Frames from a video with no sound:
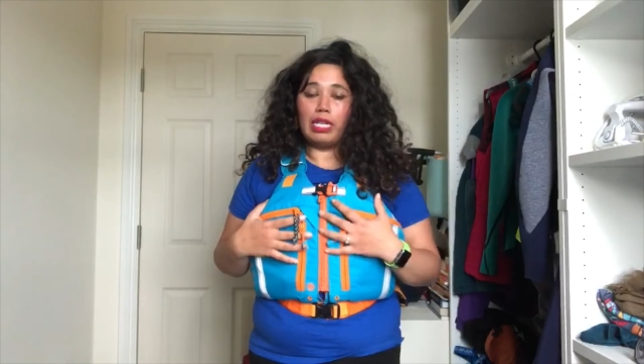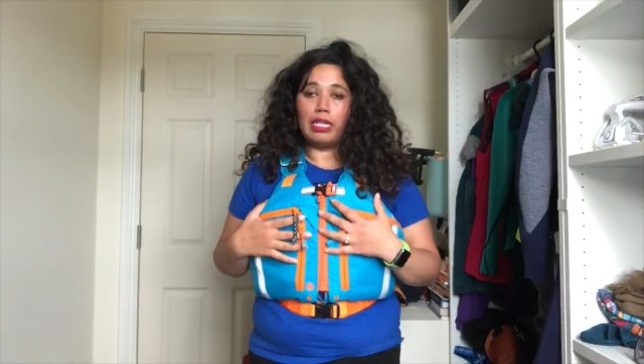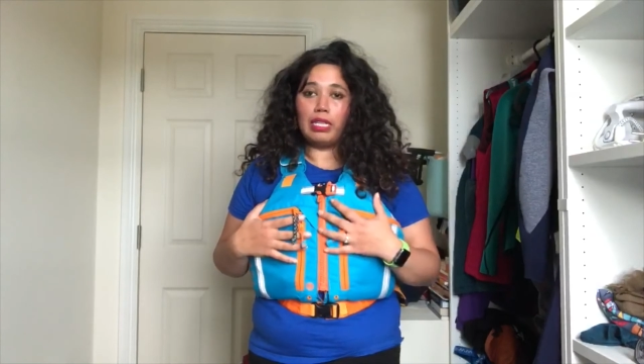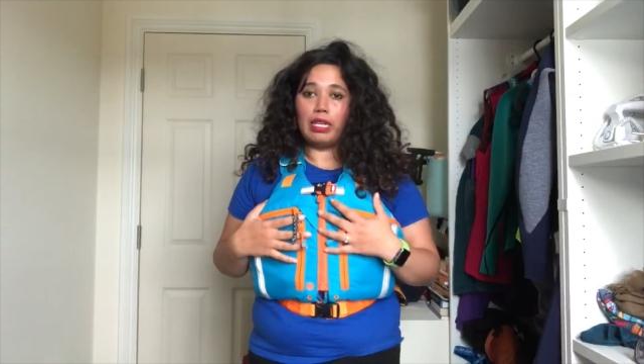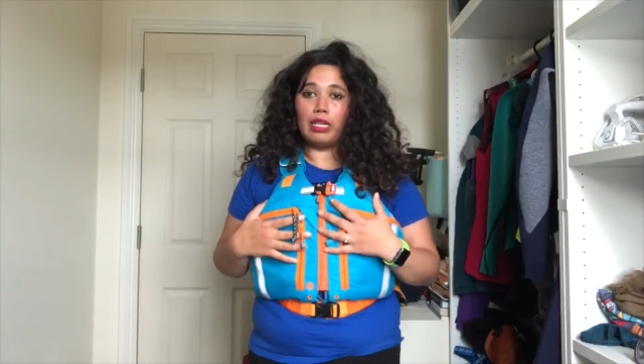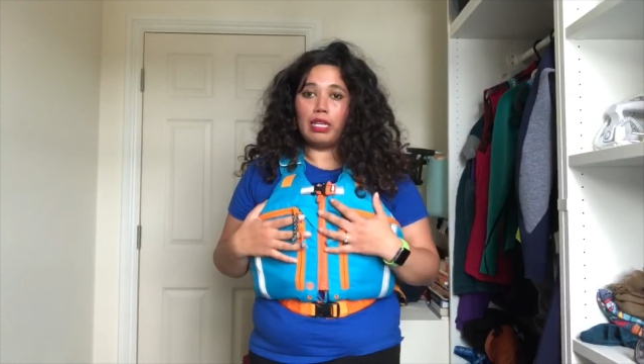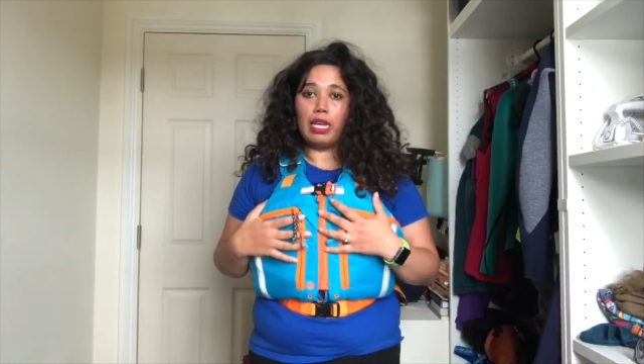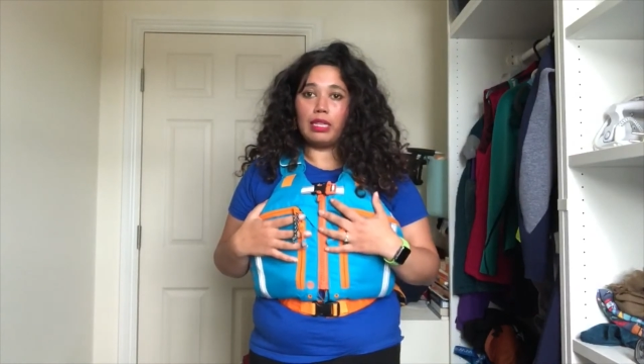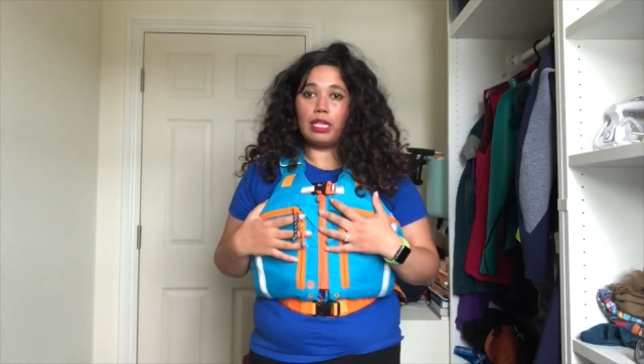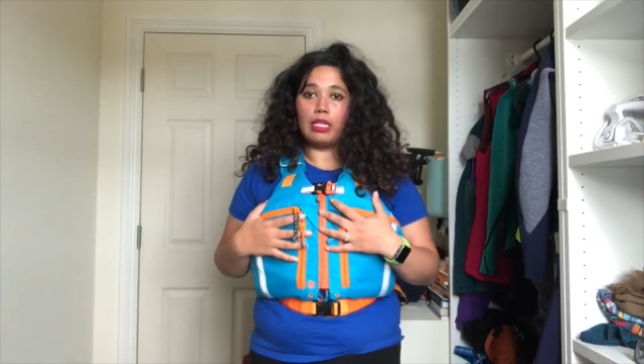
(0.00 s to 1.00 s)
a thing
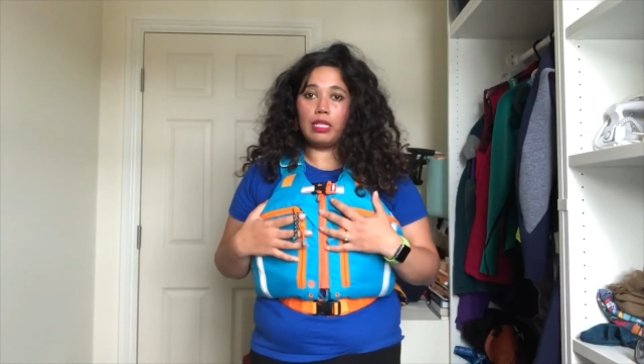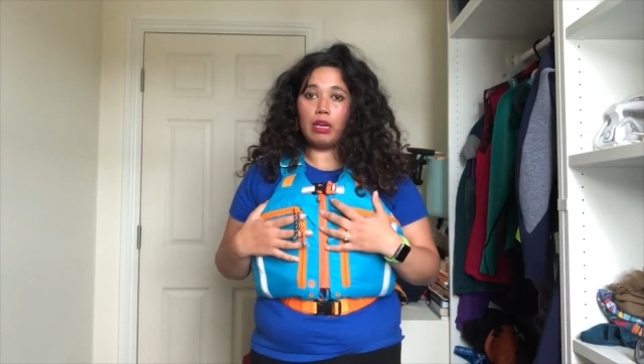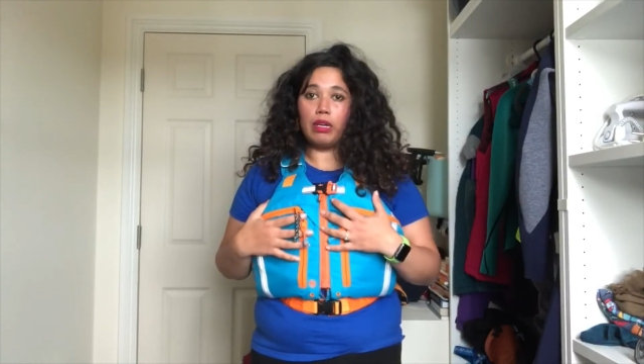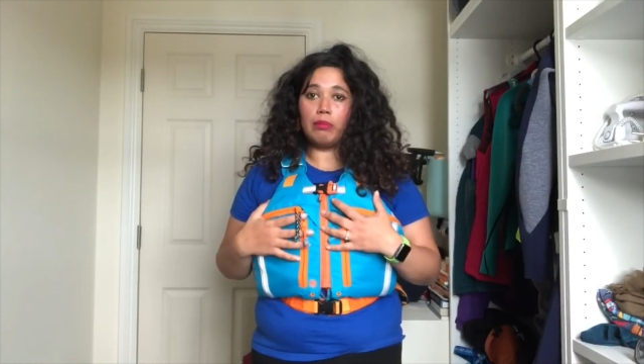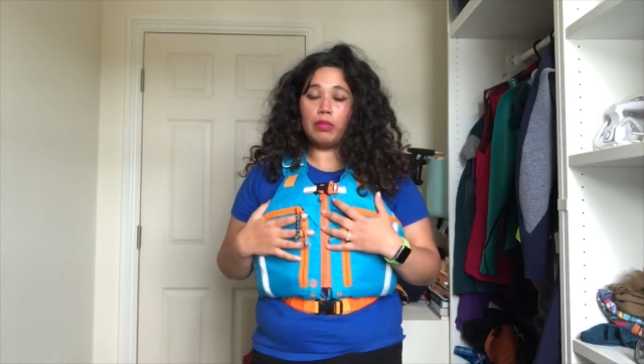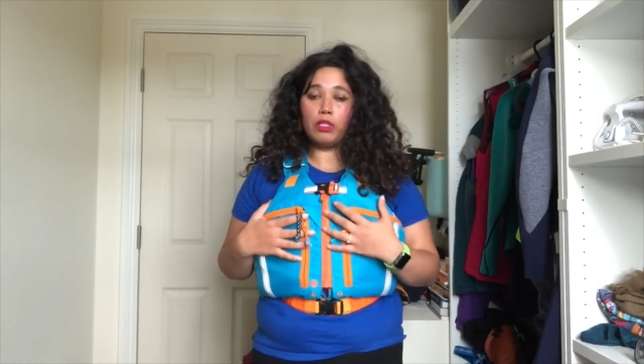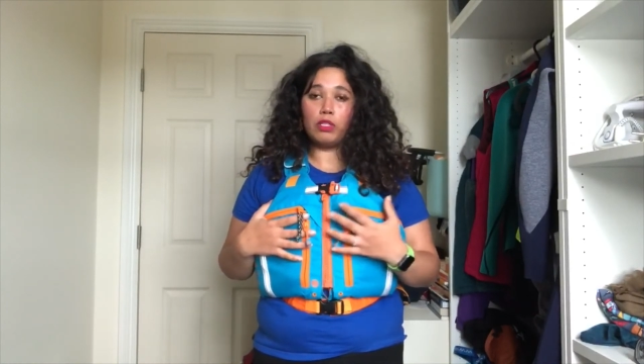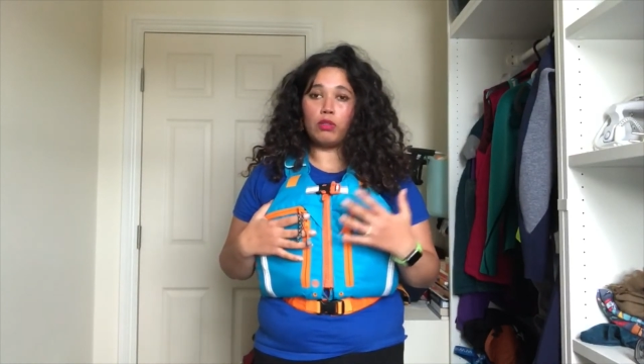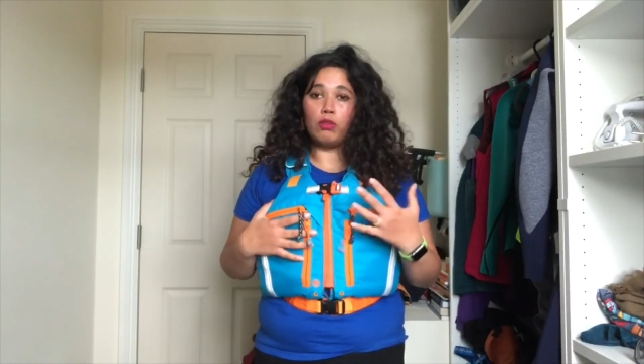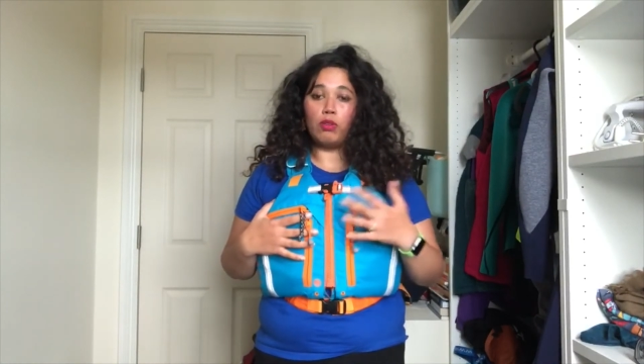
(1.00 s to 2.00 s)
at that time.
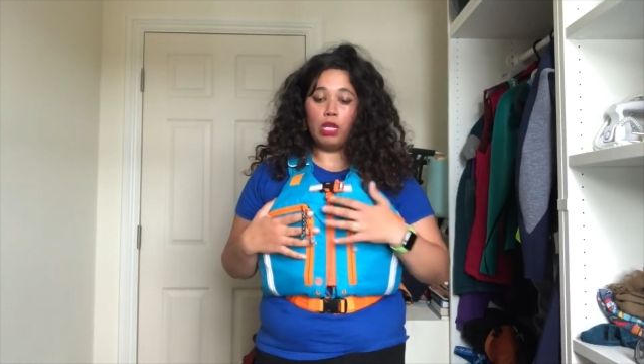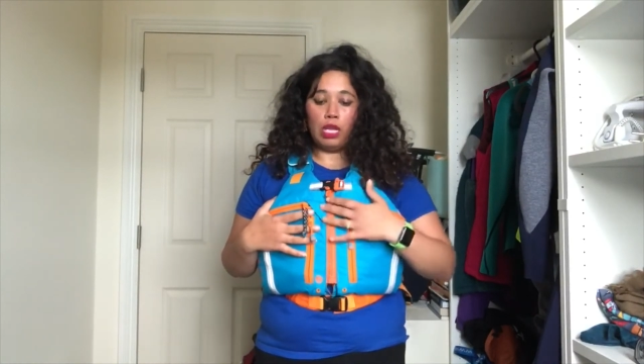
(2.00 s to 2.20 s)
So